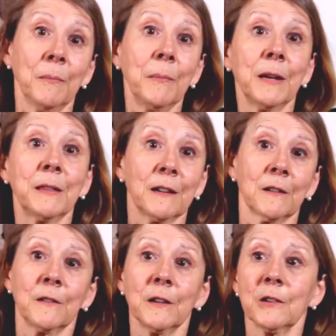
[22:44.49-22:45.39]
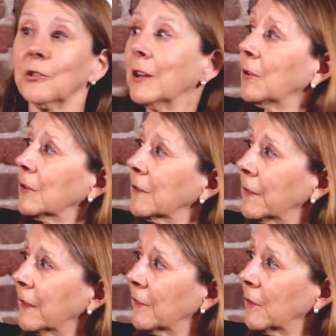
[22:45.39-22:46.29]
make that distinction,
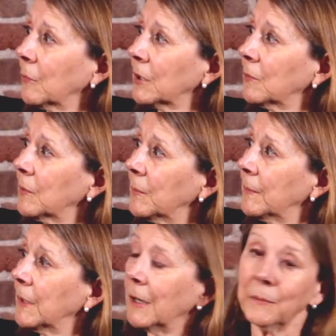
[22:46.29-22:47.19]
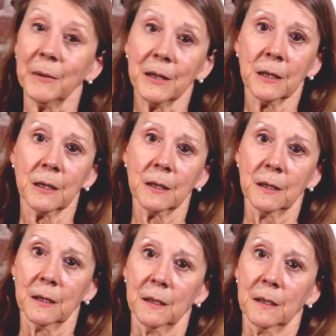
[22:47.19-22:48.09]
that's the one I'd make.
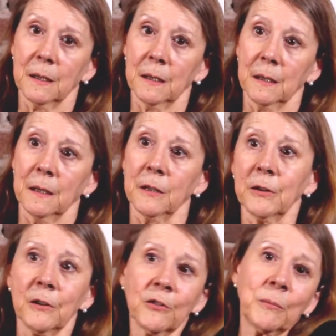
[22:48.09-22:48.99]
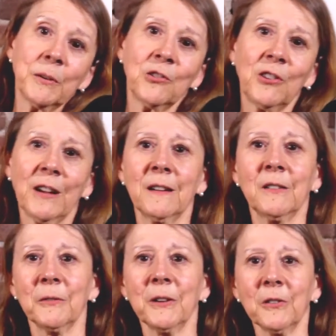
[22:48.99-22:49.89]
Here it's a bunch of
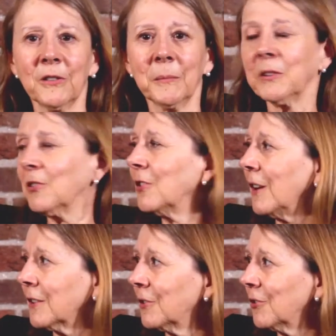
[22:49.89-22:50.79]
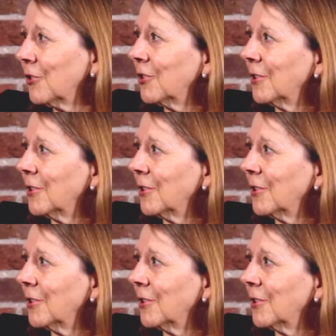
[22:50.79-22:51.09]
techies, over there it's a bunch of doctors.